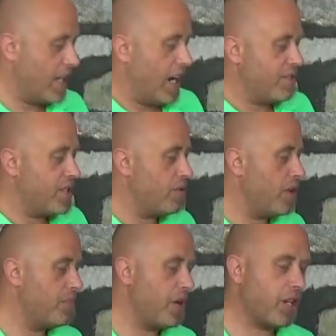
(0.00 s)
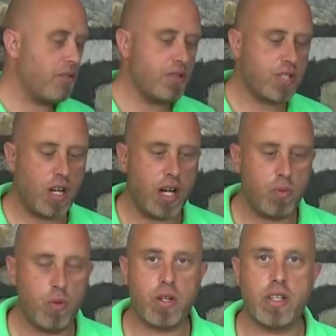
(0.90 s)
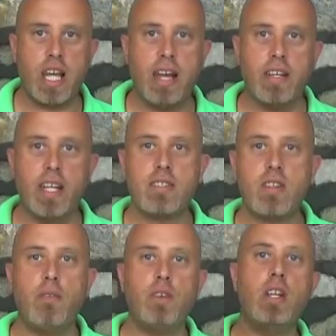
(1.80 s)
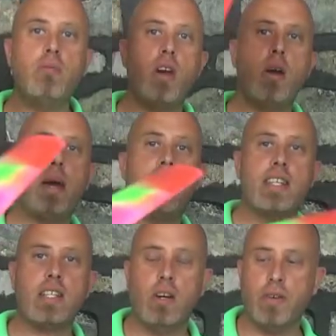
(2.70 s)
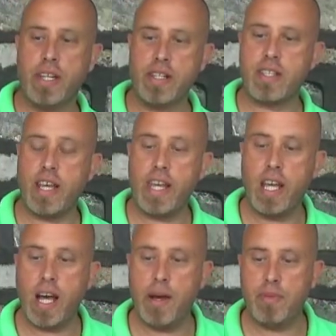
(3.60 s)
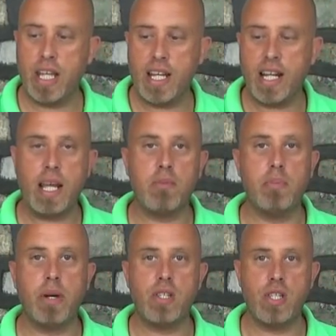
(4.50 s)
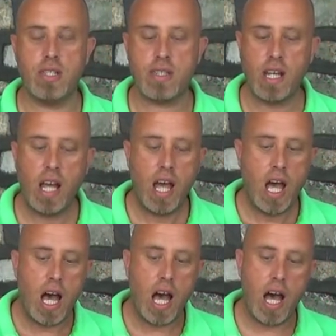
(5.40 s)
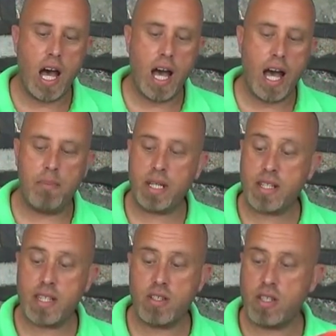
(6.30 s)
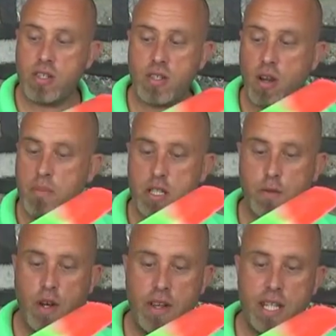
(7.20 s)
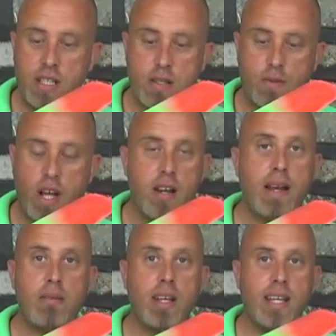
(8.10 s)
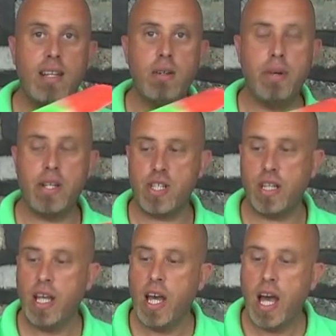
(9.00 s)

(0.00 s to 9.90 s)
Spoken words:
that I've still got the Micro Skywalker down here. So if you didn't know about these little things, they're nicknamed the Budgies. And because they're just so much fun, they just fly around like a little budgie